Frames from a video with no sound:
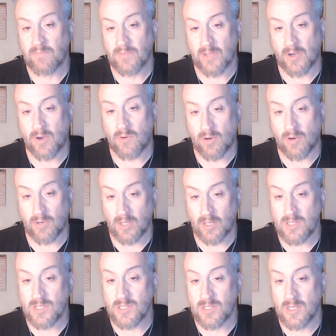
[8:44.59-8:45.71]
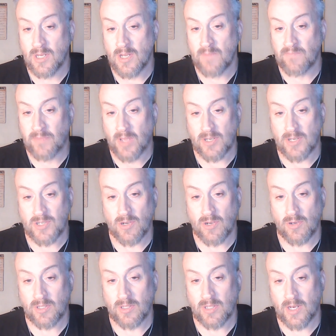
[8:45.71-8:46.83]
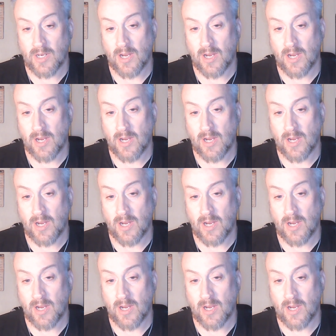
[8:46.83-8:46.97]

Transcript: the Herodians and showing that